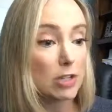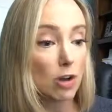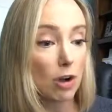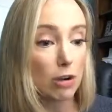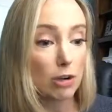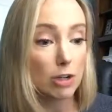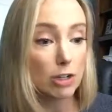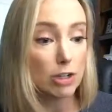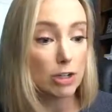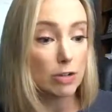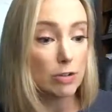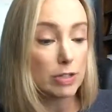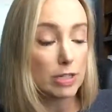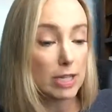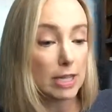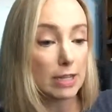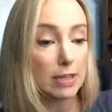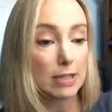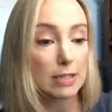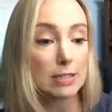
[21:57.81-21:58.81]
started
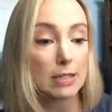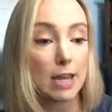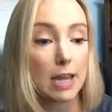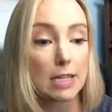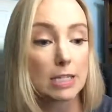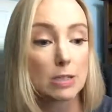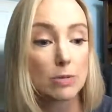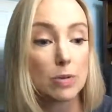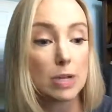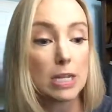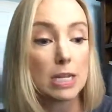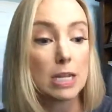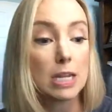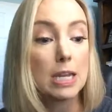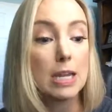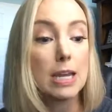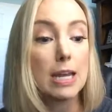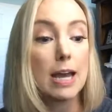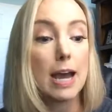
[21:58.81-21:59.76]
using this last week,